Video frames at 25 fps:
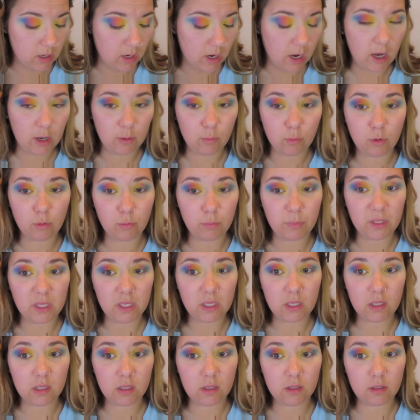I will
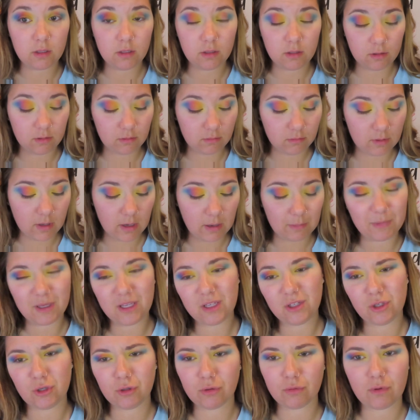be, I
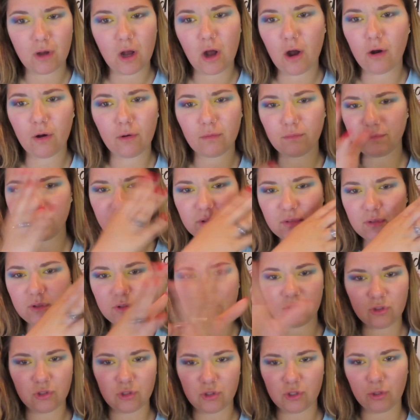mean, I'll
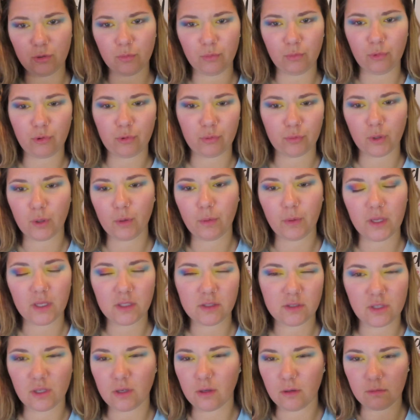zoom through
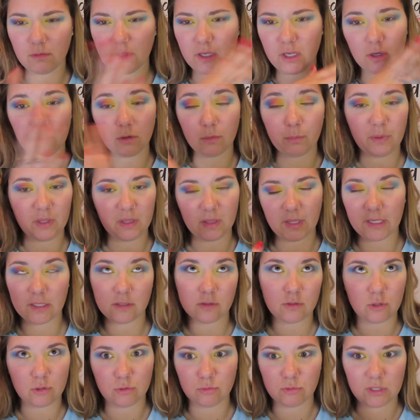it, so it'll be
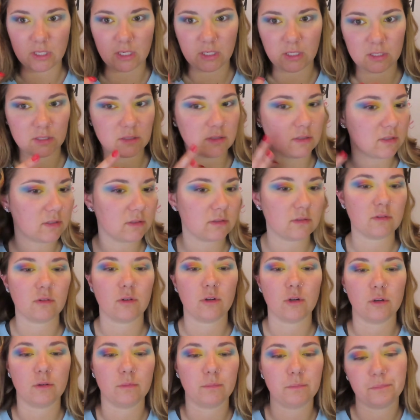like 2 seconds,
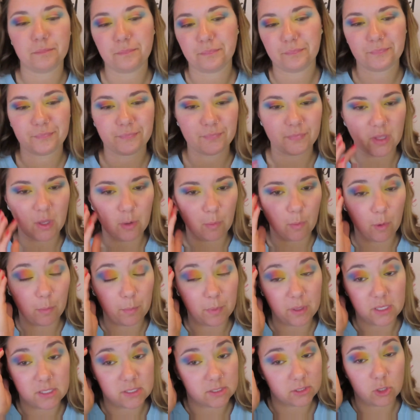or it won't
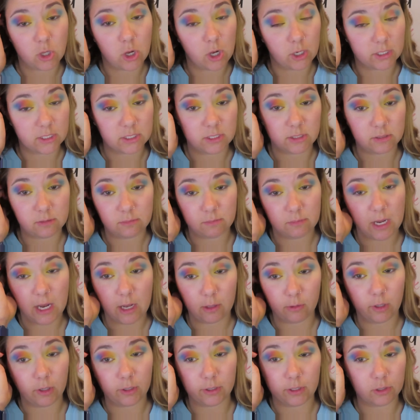be as long as
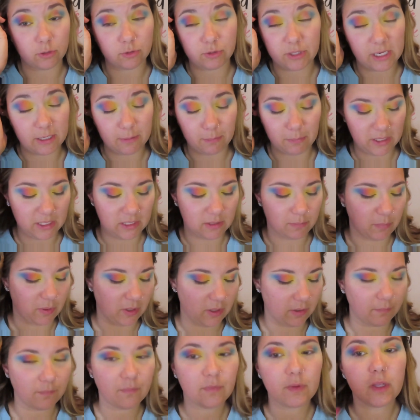how long it'll take me,
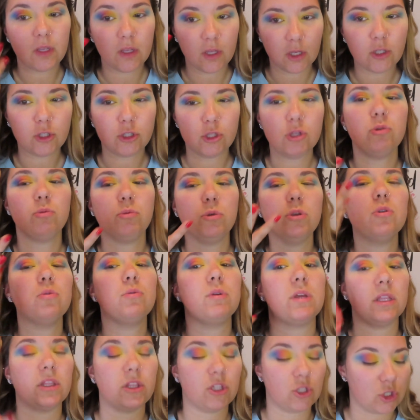but
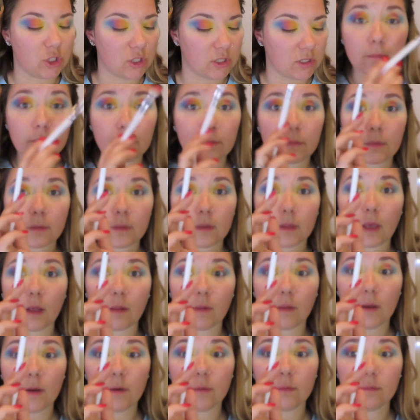you'll get the gist.
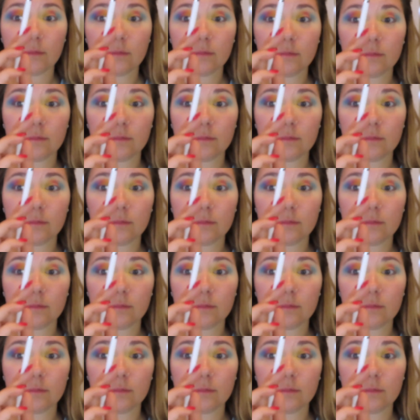Hello.